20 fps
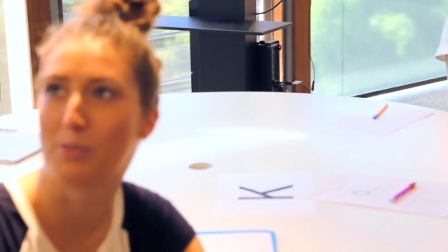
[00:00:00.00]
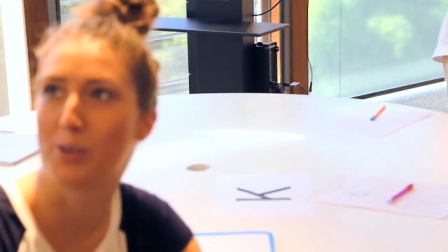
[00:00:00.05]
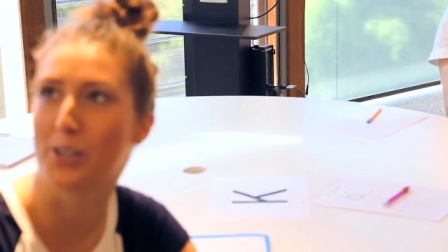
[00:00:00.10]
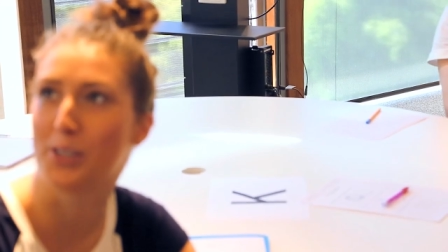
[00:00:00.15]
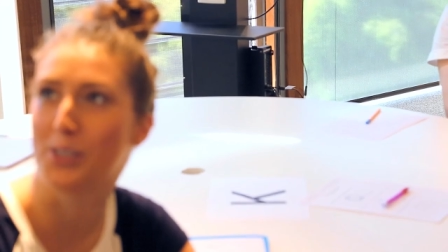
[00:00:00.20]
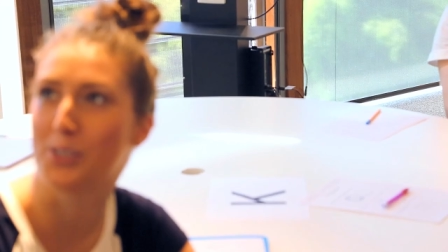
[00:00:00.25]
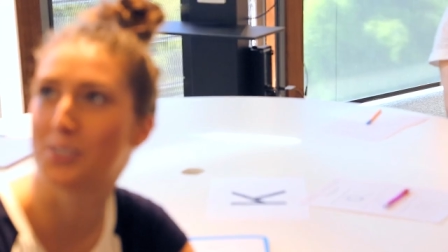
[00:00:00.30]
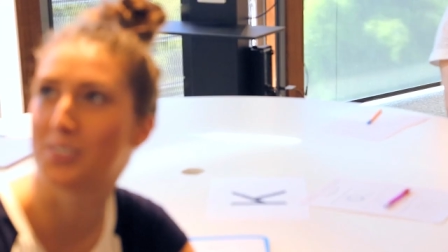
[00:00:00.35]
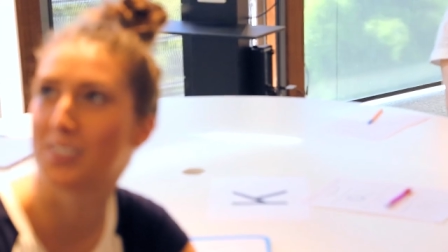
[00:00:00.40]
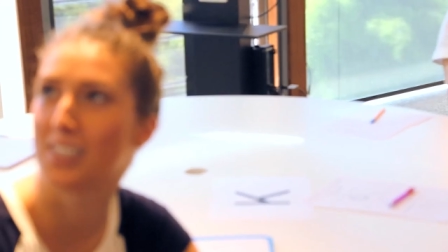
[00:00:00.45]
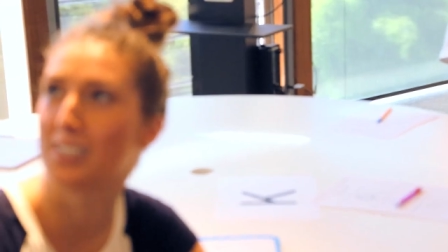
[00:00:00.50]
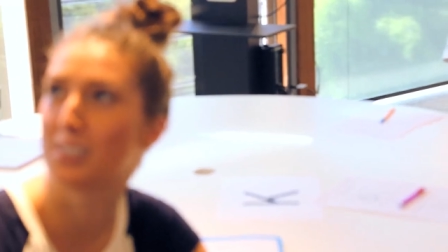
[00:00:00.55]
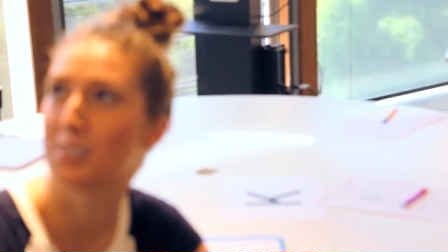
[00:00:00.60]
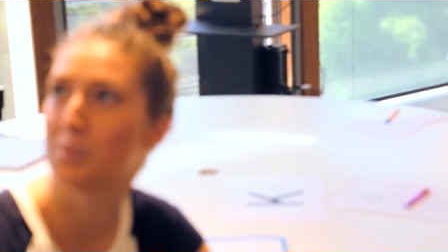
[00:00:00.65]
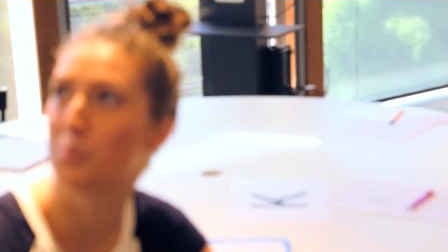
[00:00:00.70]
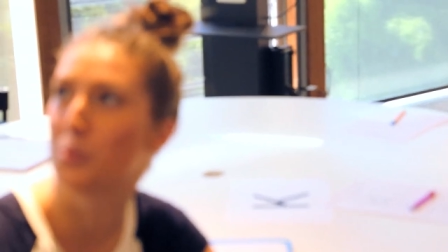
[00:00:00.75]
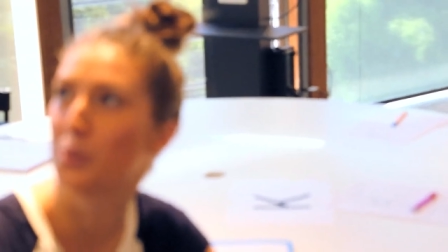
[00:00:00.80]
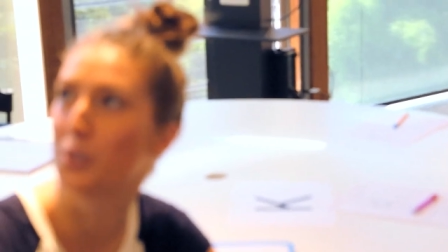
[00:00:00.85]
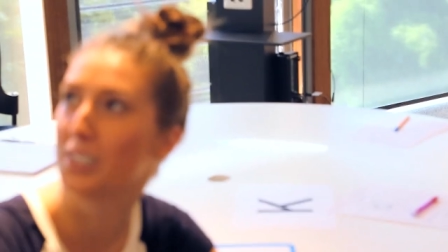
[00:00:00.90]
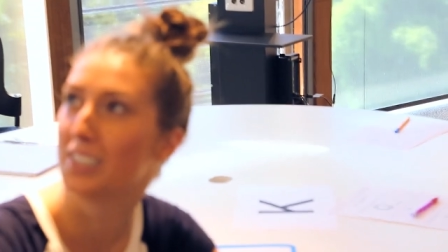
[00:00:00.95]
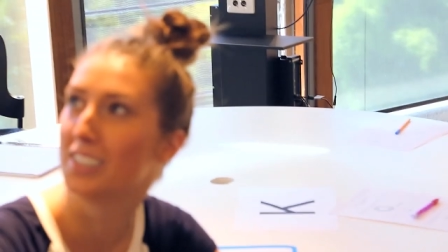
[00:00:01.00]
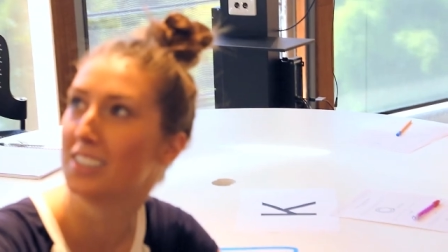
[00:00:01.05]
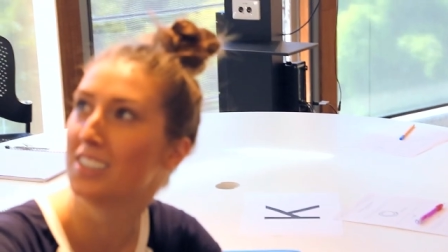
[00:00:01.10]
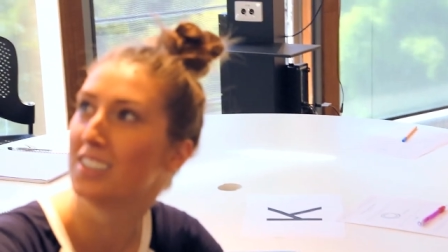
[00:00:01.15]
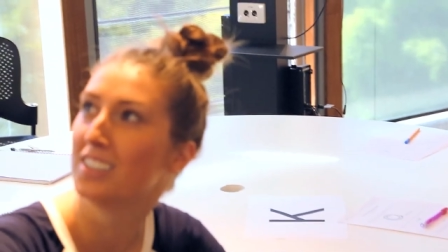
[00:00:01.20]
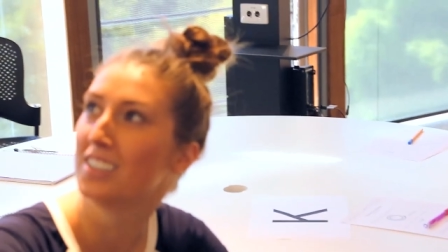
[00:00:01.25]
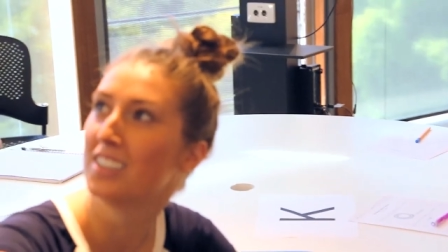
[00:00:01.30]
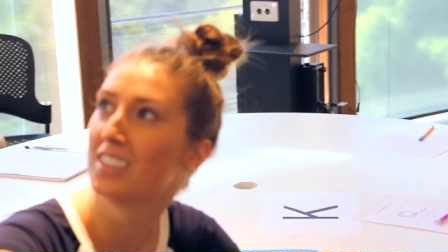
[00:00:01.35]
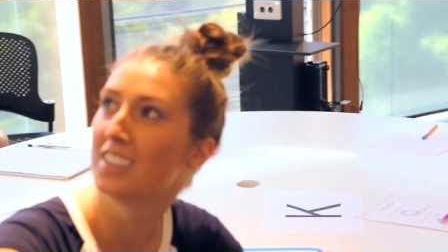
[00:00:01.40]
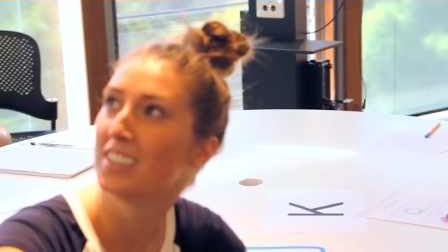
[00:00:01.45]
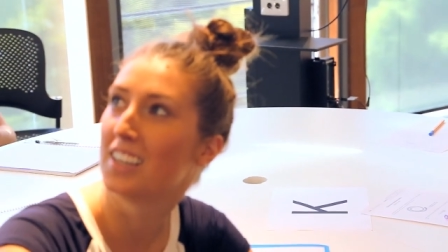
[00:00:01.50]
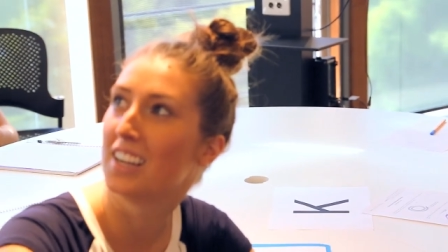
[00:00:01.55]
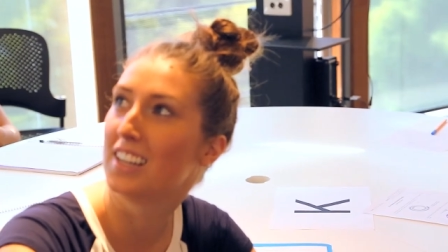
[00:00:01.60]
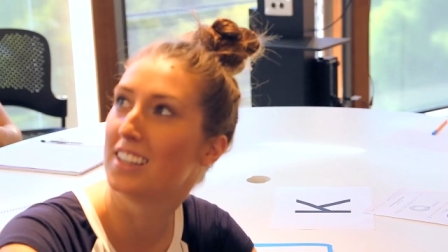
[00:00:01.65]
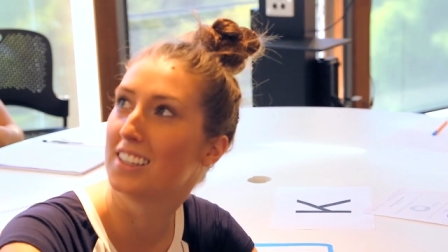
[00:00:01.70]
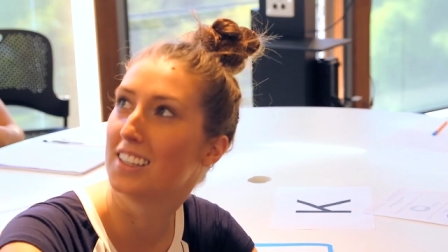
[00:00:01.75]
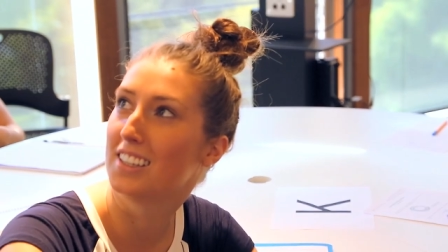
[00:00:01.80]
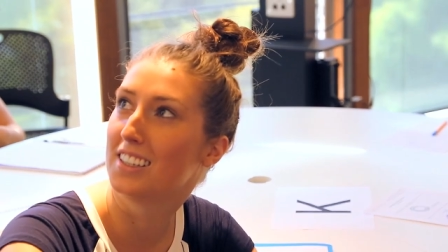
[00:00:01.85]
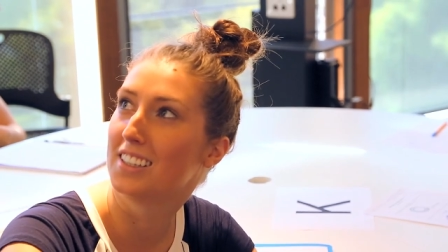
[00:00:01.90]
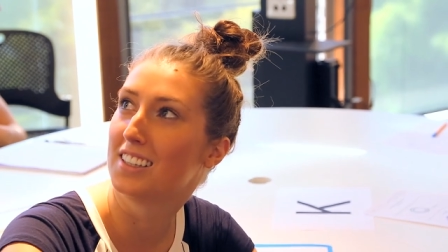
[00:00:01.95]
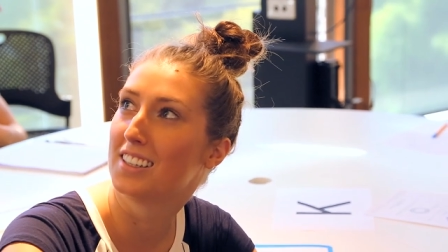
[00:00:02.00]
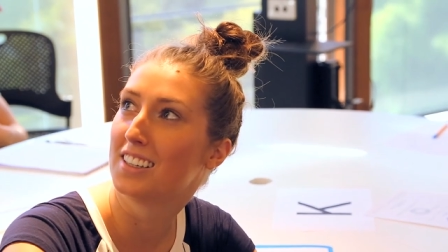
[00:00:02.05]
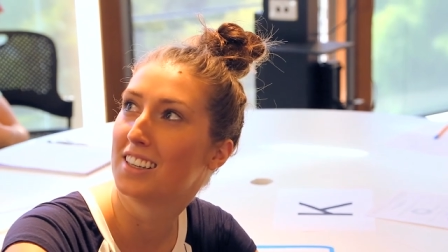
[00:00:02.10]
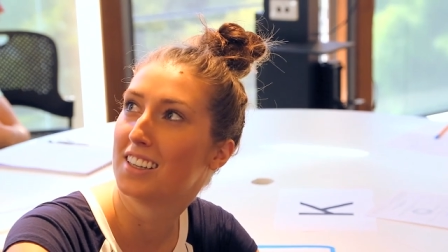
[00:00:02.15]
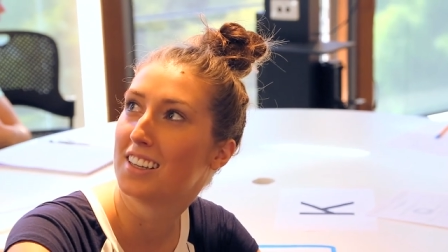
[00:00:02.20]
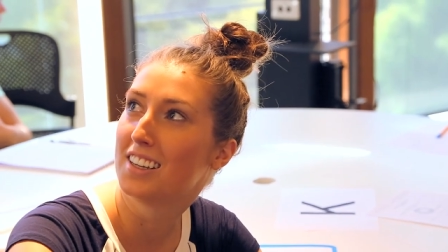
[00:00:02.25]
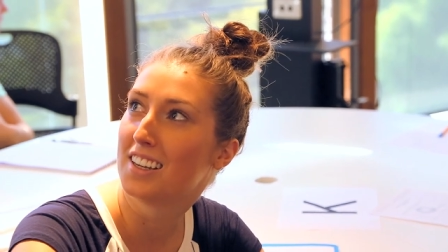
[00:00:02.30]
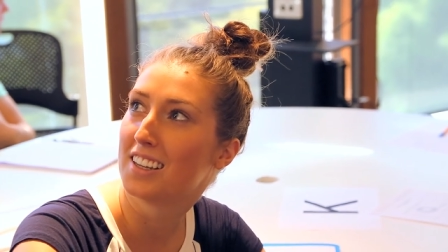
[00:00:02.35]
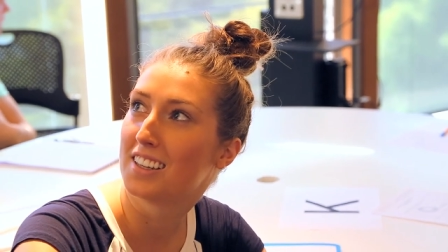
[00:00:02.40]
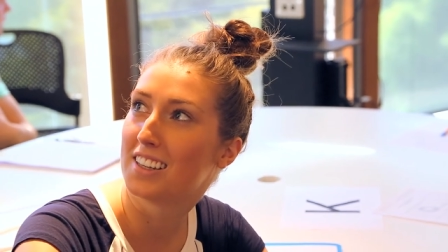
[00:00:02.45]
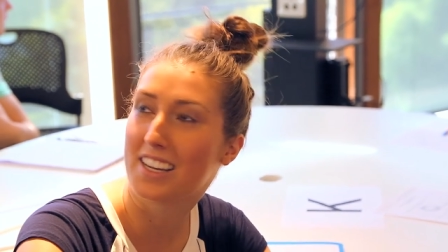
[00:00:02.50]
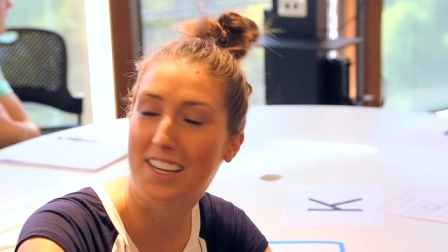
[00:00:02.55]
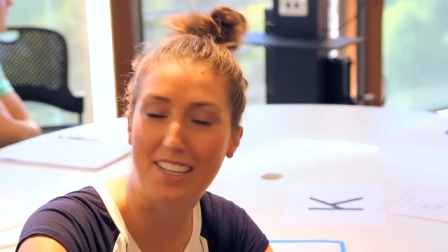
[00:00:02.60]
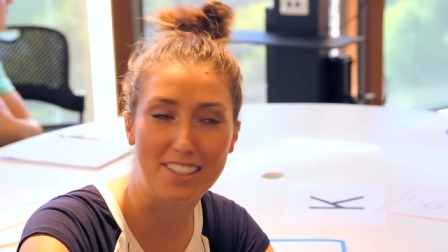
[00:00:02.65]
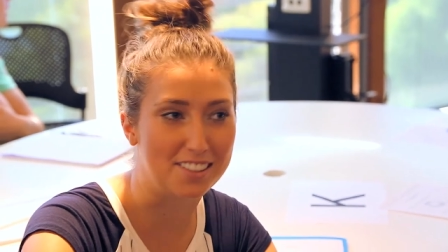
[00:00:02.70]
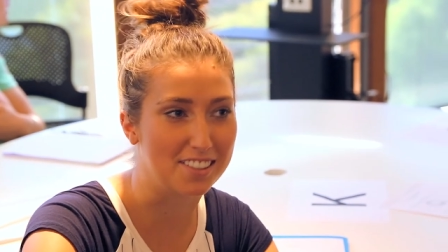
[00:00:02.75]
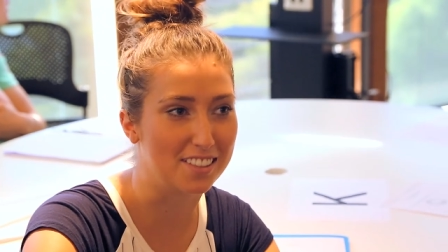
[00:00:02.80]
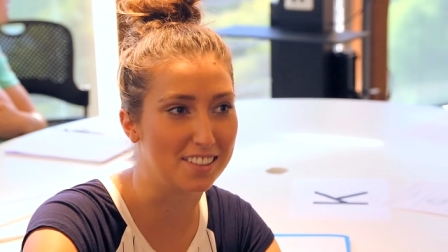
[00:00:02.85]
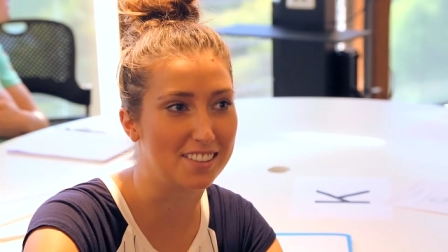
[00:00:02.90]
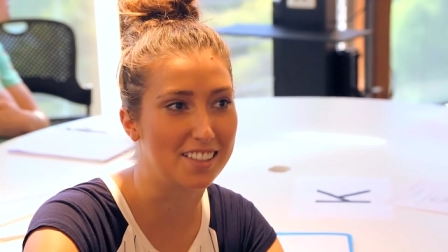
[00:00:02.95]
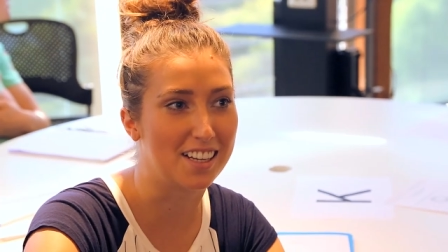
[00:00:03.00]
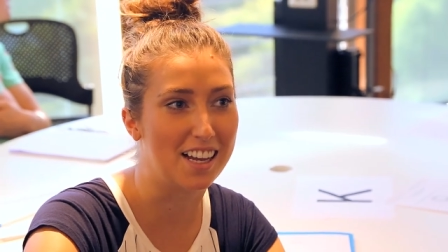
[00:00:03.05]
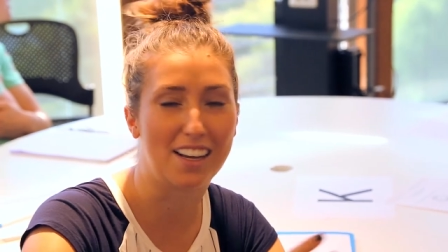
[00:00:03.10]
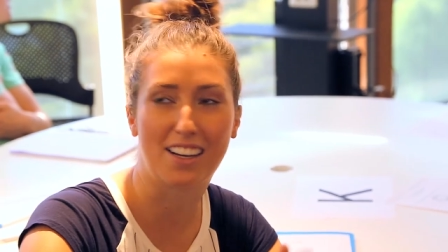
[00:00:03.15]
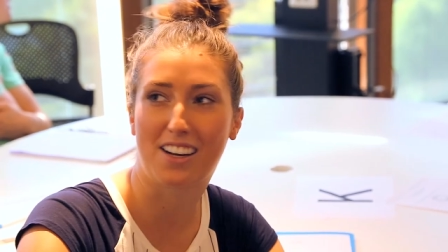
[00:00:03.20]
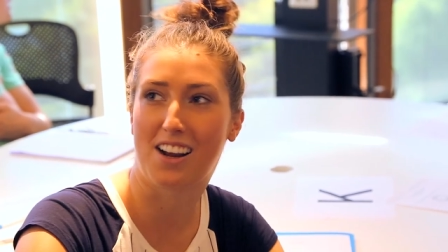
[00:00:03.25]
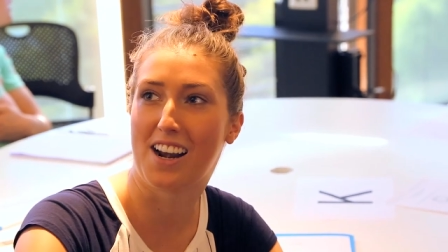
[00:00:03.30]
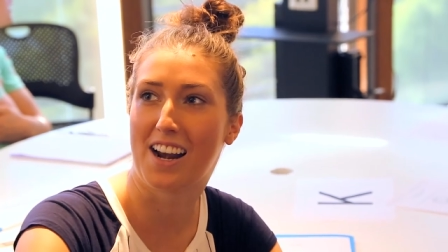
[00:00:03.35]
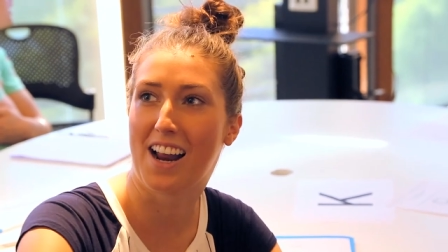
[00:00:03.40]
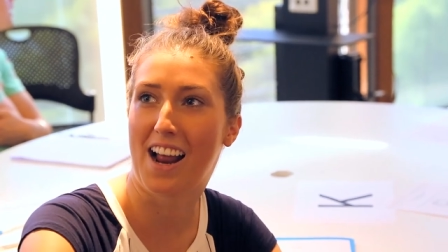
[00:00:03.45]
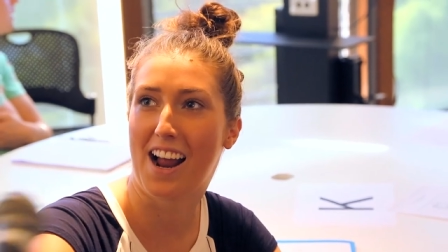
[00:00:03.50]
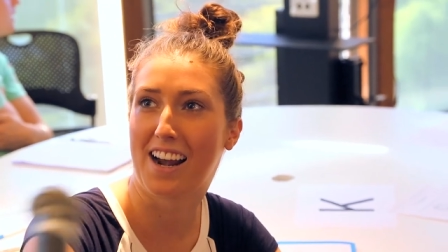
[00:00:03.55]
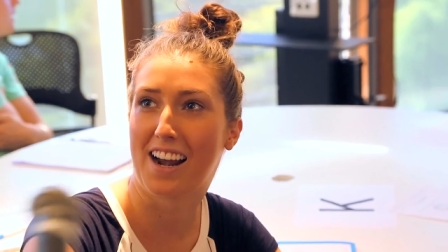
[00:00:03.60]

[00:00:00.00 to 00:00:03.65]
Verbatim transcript: what you said to put in, and then the Easterners kind of